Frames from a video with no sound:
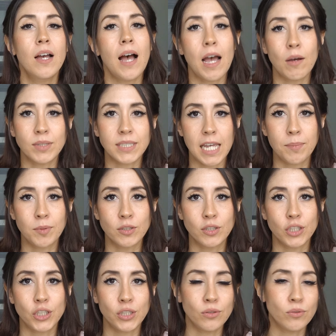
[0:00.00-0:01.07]
I was able
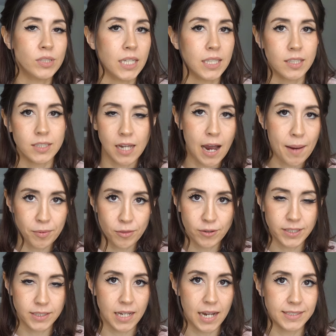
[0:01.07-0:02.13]
to choose like the top
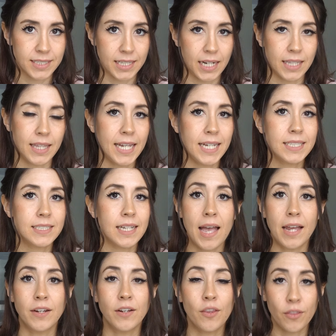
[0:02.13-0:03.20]
3 designs that I liked.
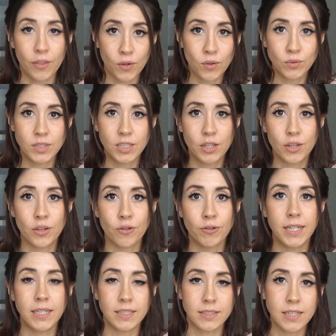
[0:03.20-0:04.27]
And those
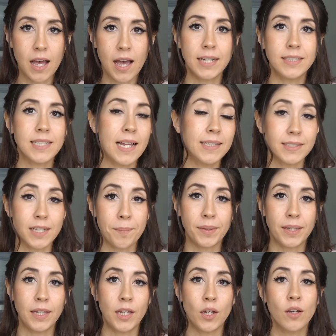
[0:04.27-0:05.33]
3 designs ended up
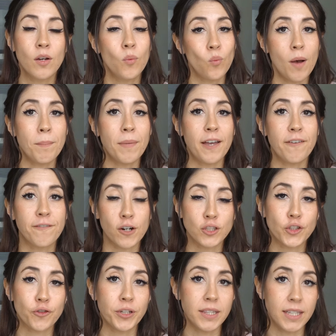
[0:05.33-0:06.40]
being what my
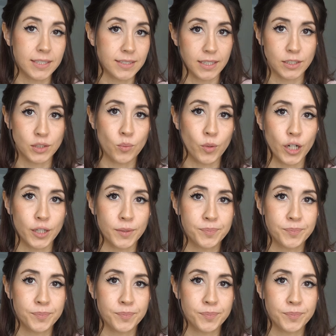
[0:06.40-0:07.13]
first 3 listings were.